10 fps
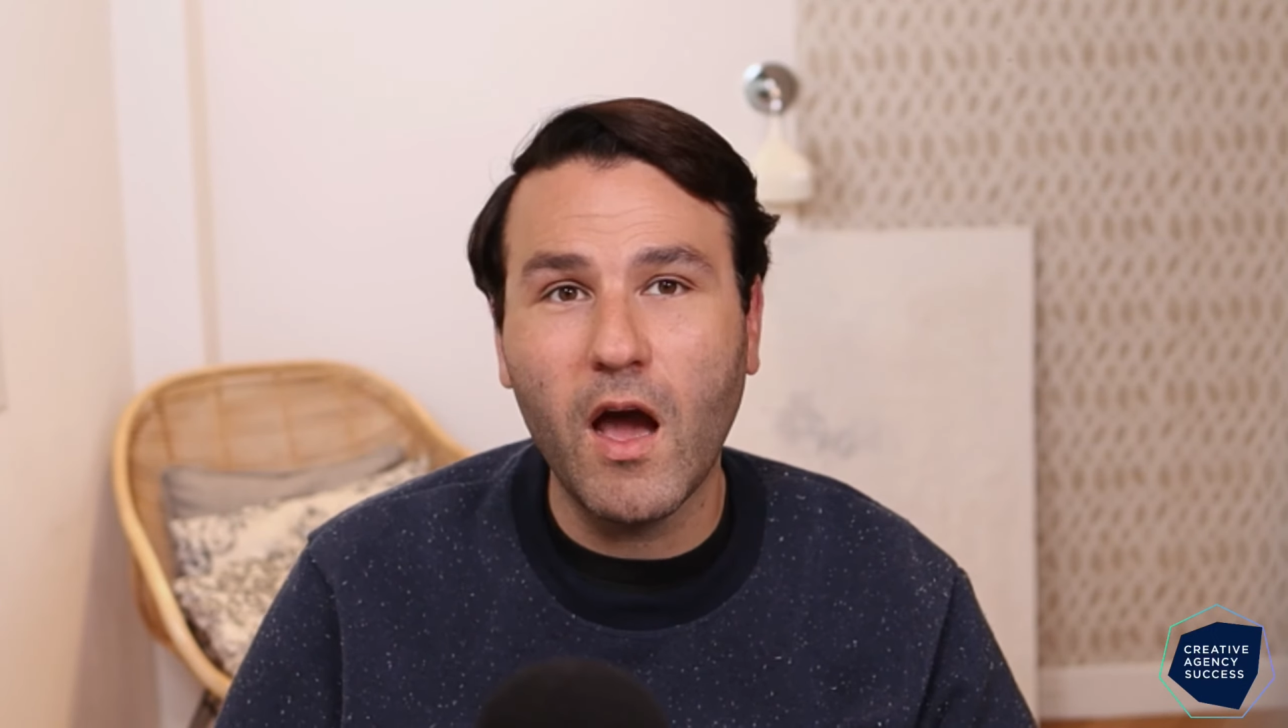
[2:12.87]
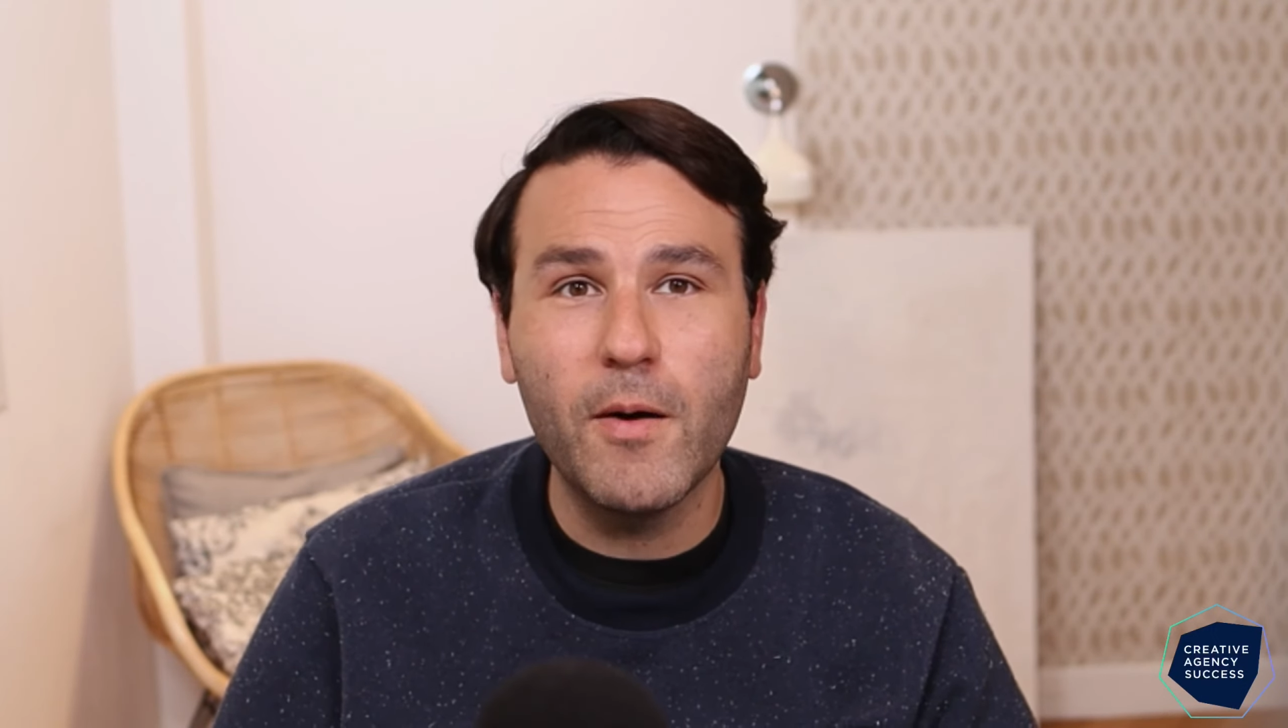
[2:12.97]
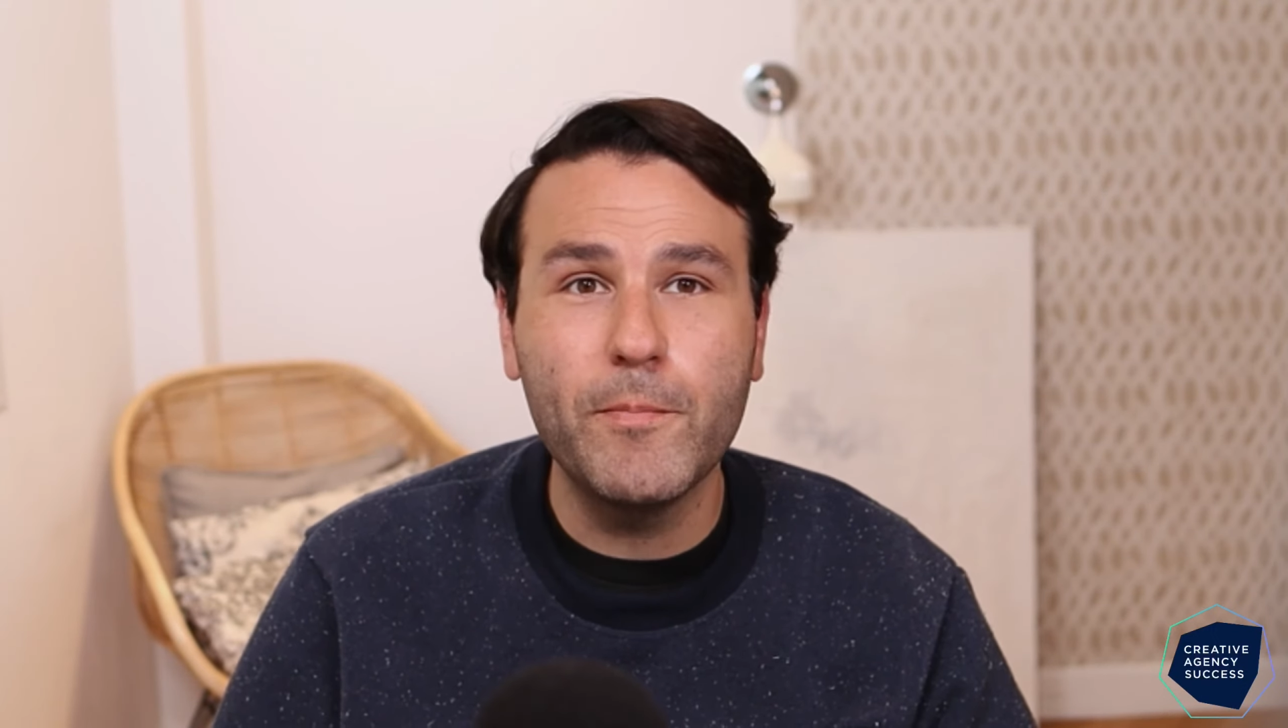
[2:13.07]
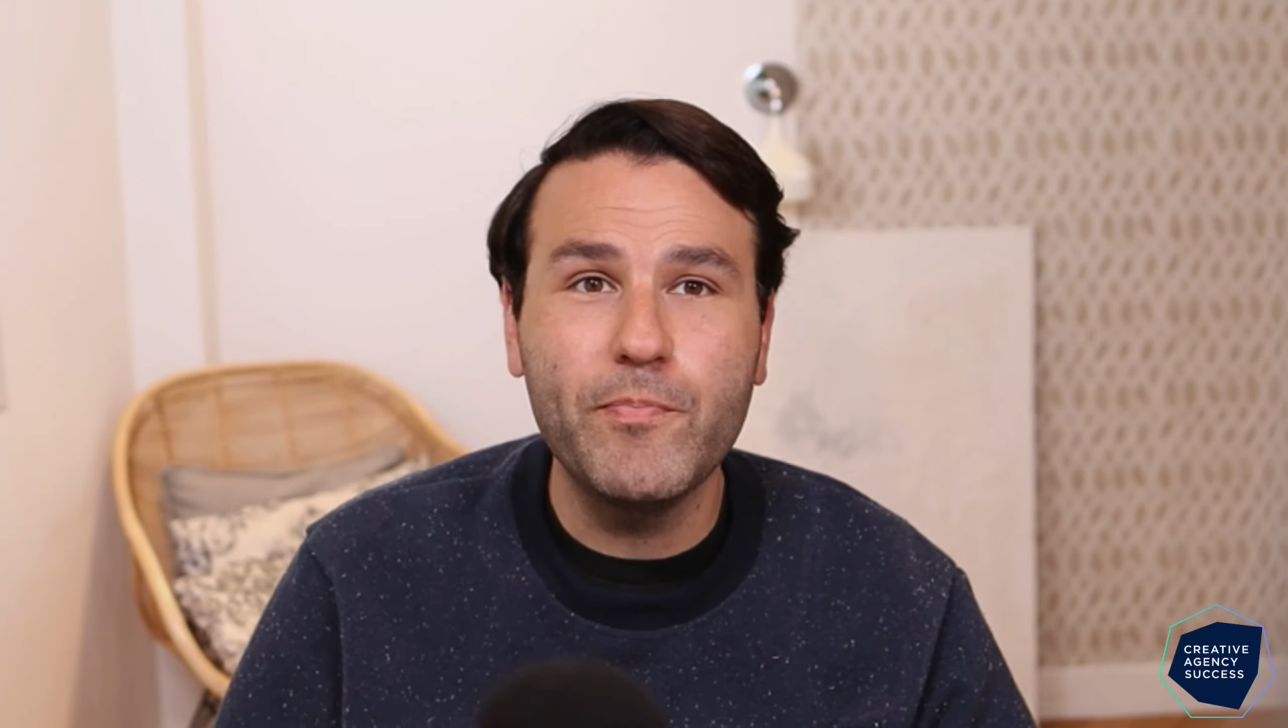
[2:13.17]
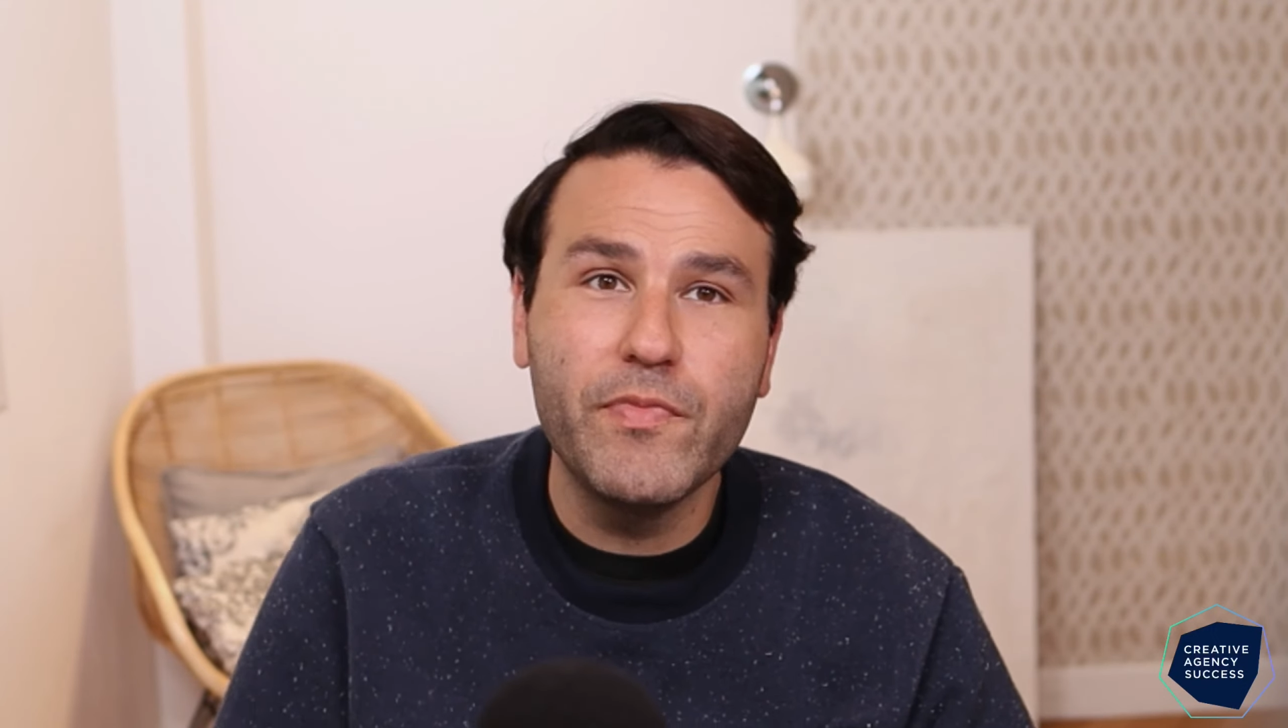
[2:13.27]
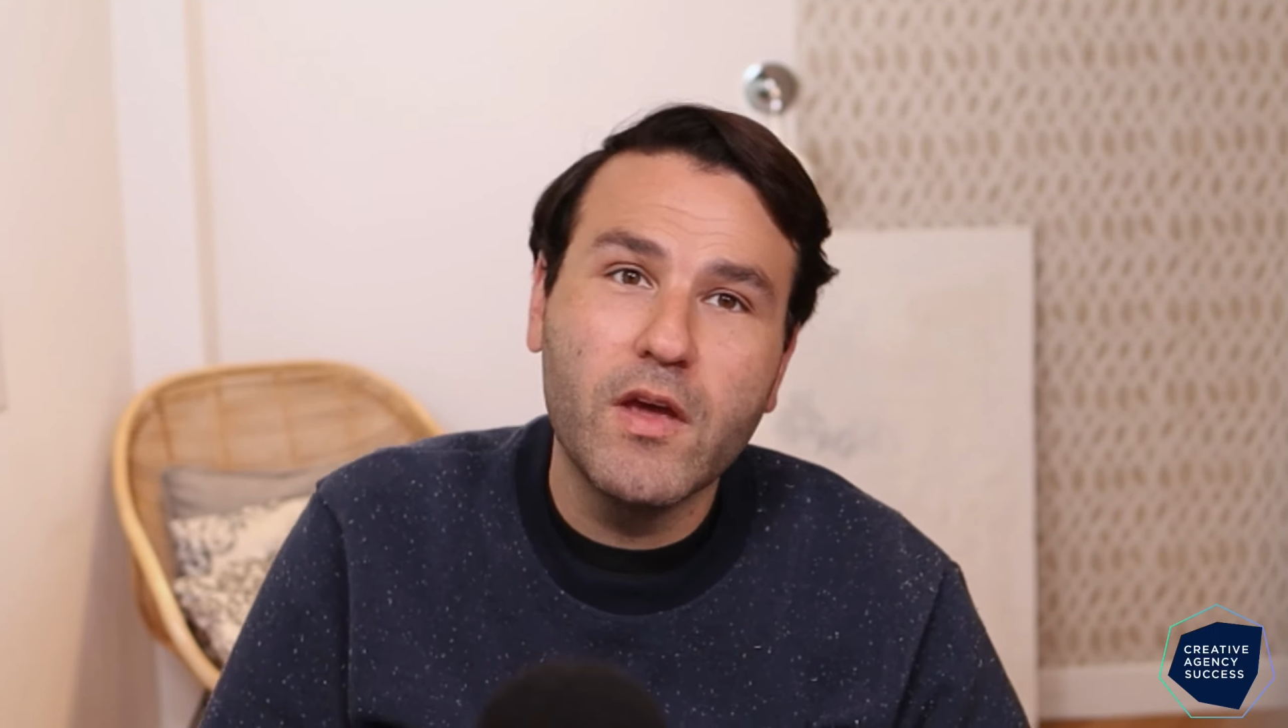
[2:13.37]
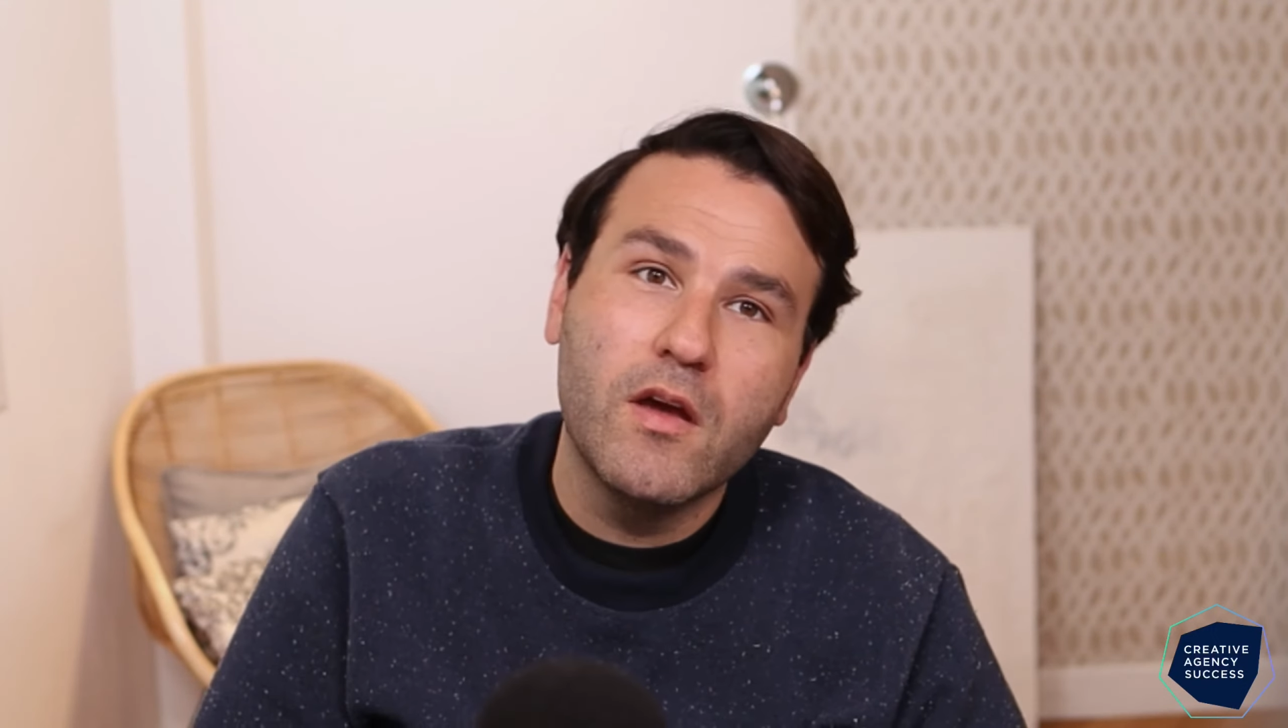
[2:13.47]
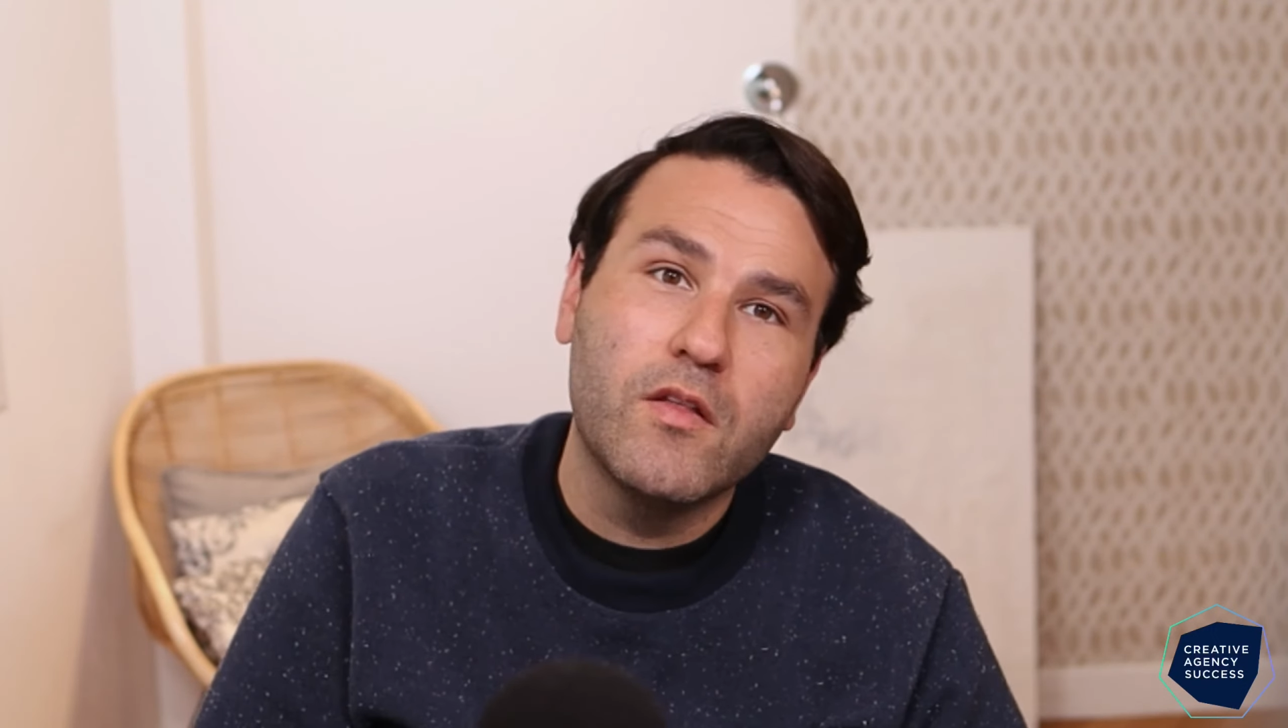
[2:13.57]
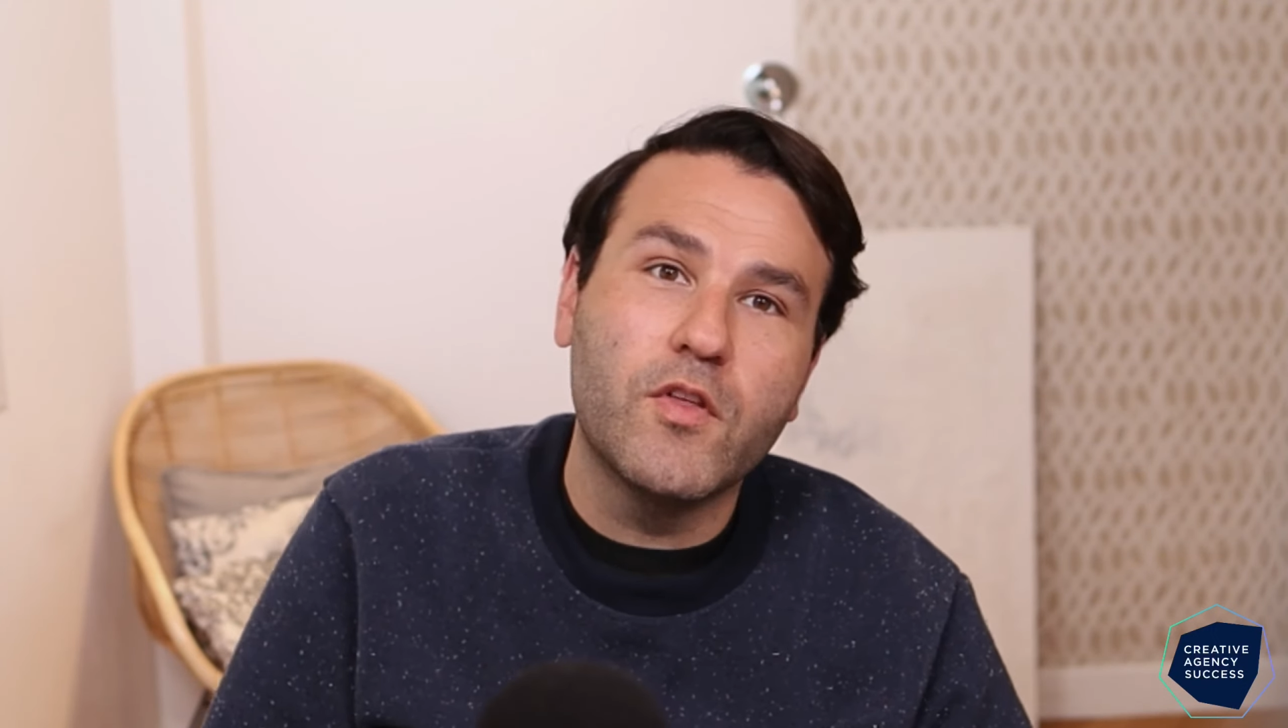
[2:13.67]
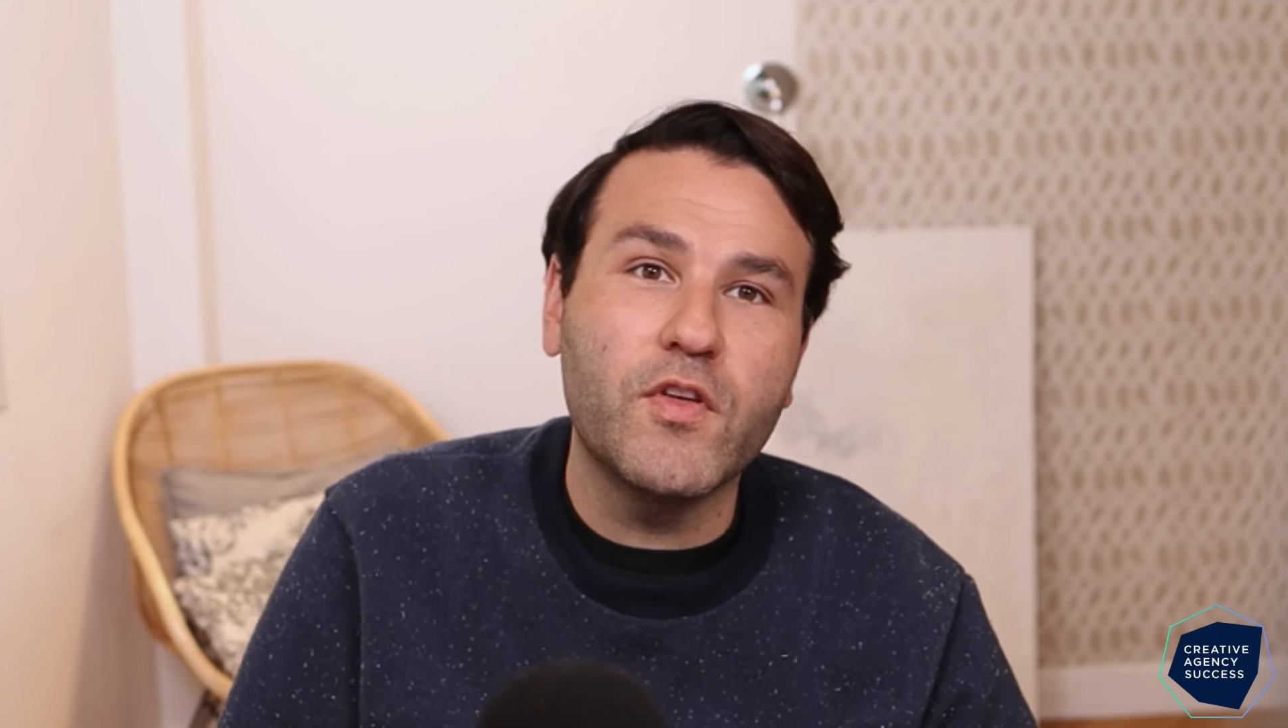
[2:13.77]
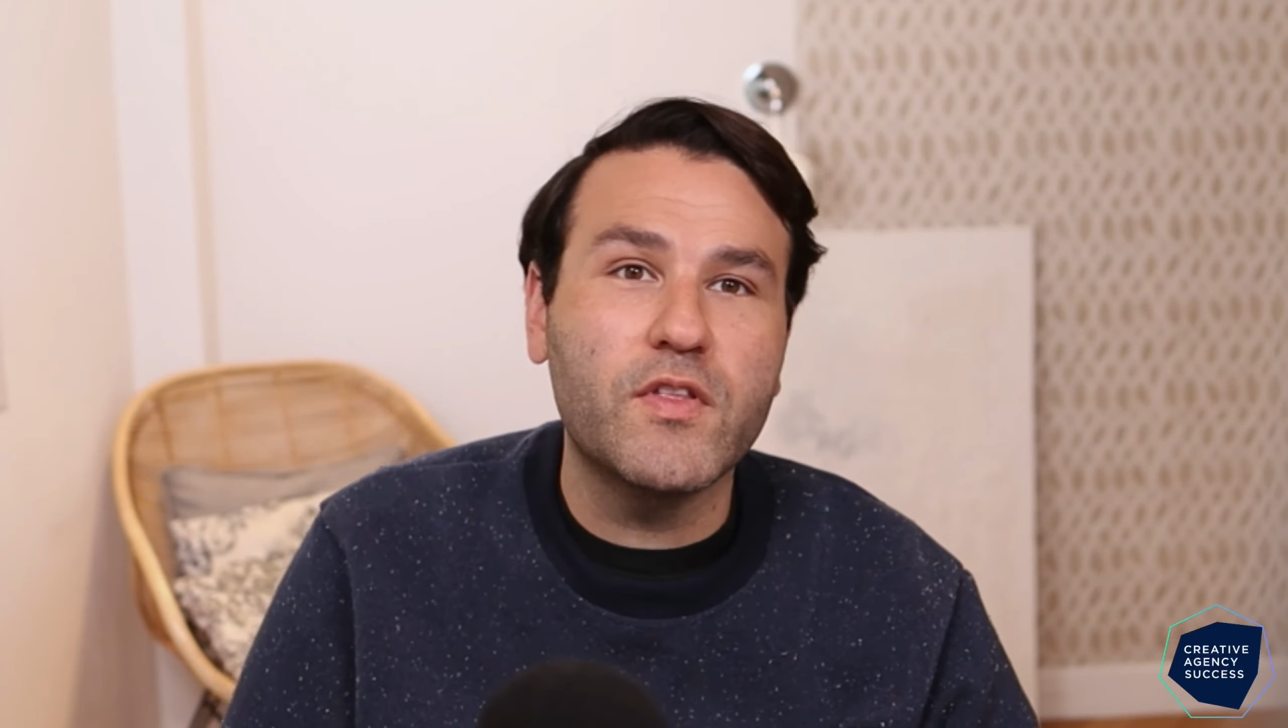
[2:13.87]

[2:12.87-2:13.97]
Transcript: the